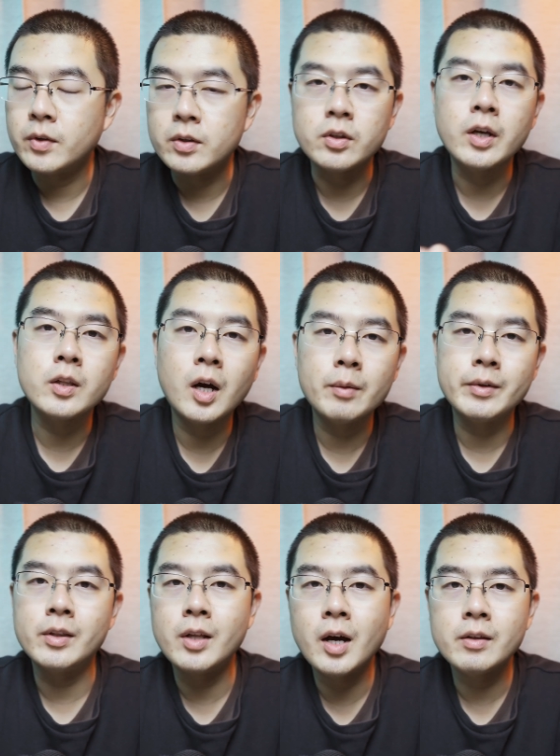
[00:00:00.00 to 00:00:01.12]
in daytime
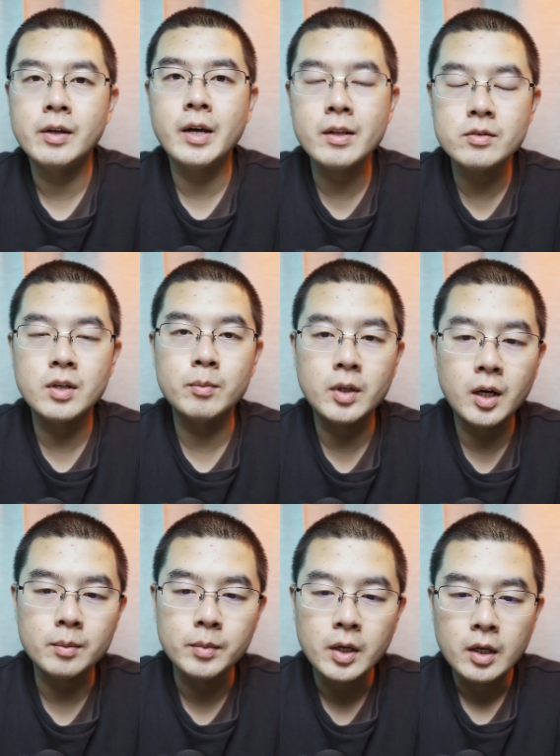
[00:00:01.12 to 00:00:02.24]
and night at the same
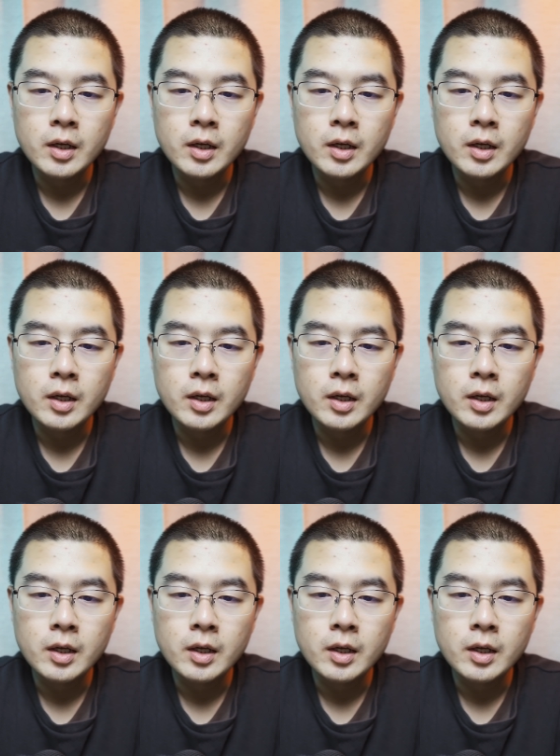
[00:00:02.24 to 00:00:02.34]
time.